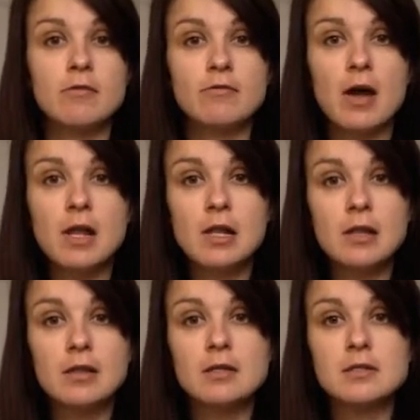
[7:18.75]

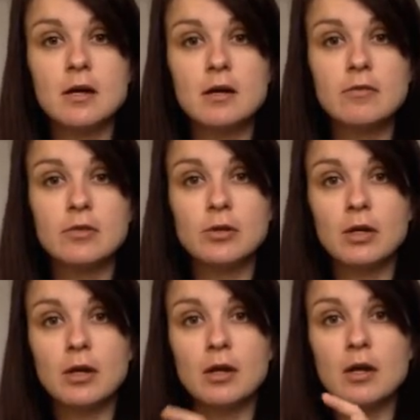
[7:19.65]
Finally, they started
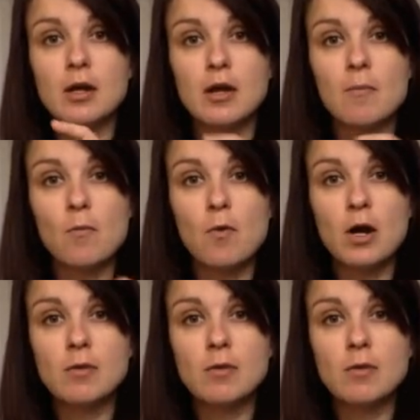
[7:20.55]
looking more